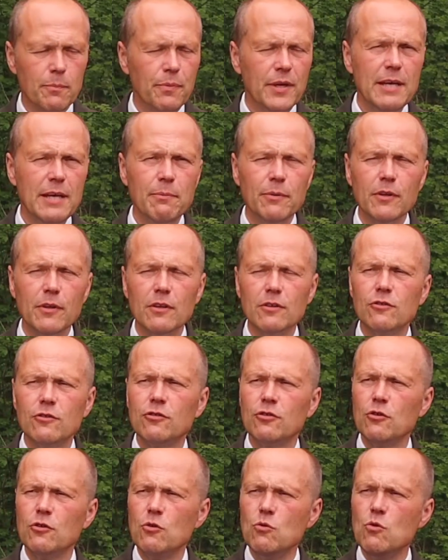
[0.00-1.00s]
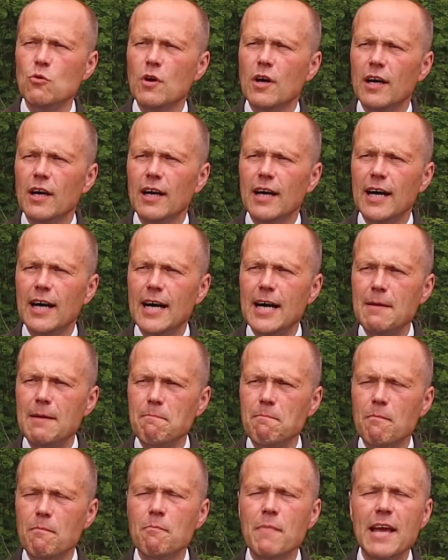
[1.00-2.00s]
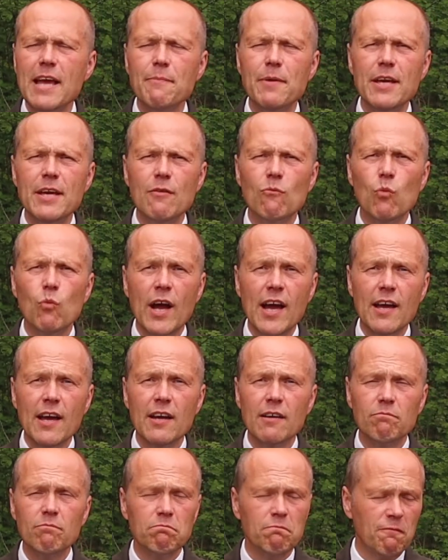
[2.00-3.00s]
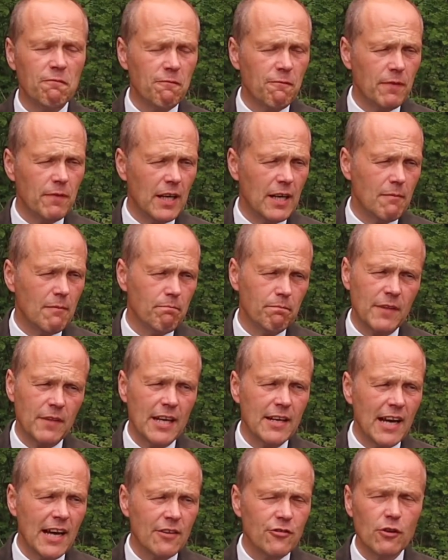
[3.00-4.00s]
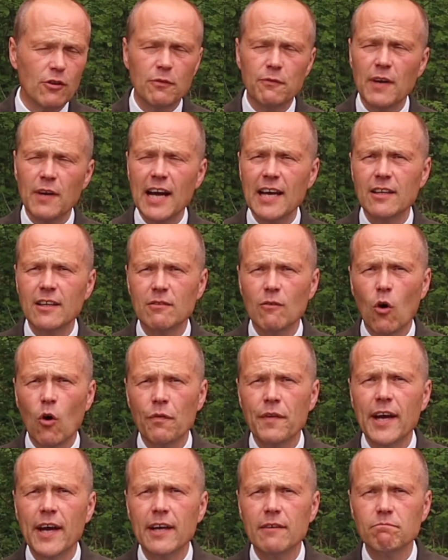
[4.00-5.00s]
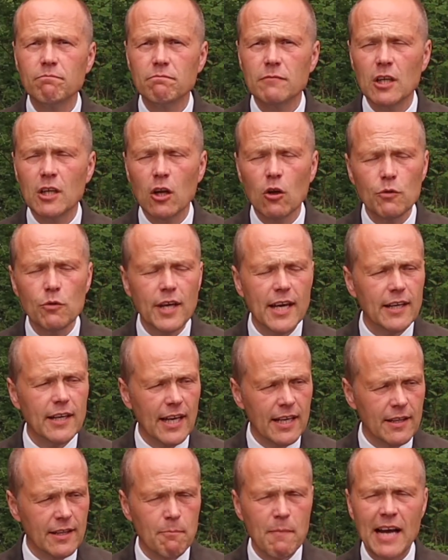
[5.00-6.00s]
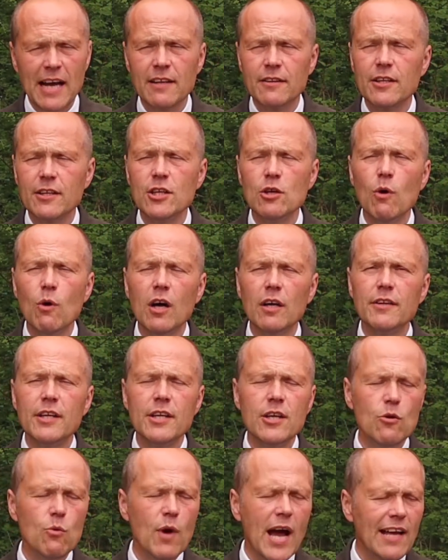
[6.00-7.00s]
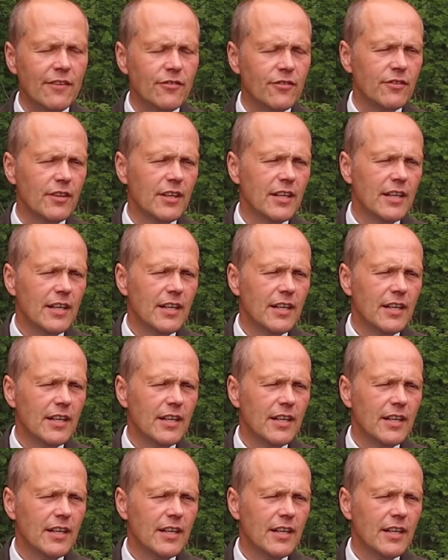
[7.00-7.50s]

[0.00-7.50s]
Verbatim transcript: people to um, maybe wear um, their national flag on their clothing in the manner that you are in the US.